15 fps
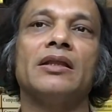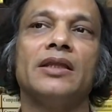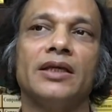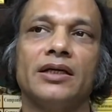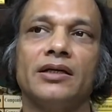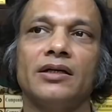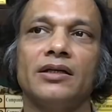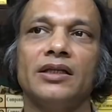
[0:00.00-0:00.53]

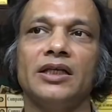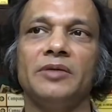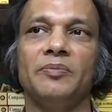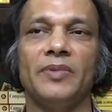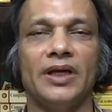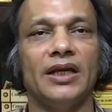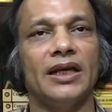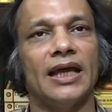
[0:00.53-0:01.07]
There the
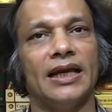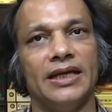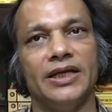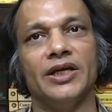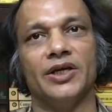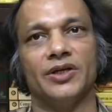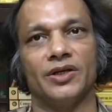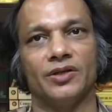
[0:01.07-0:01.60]
main
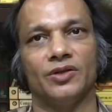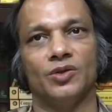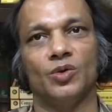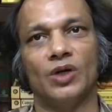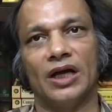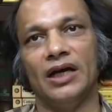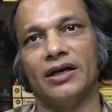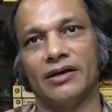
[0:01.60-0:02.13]
allegation,
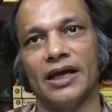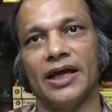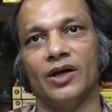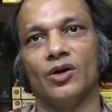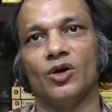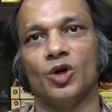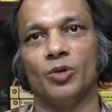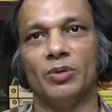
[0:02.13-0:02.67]
though I'll try
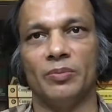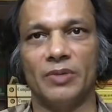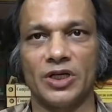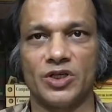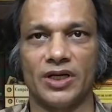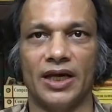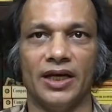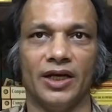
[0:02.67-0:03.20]
not to be
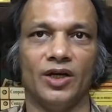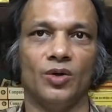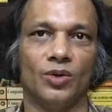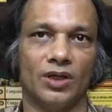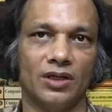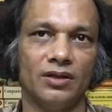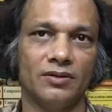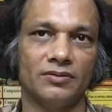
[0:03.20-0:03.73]
much
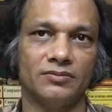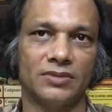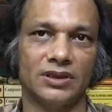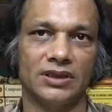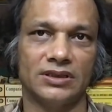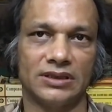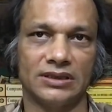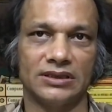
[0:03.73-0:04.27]
anecdotal,
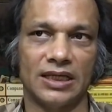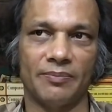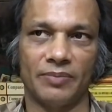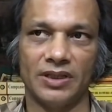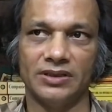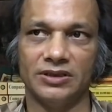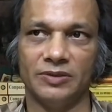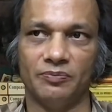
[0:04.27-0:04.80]
but this
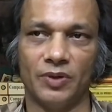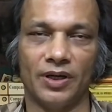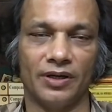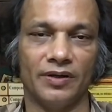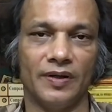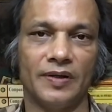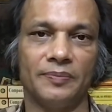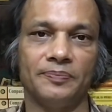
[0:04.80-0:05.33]
example is
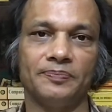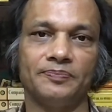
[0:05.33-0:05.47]
important.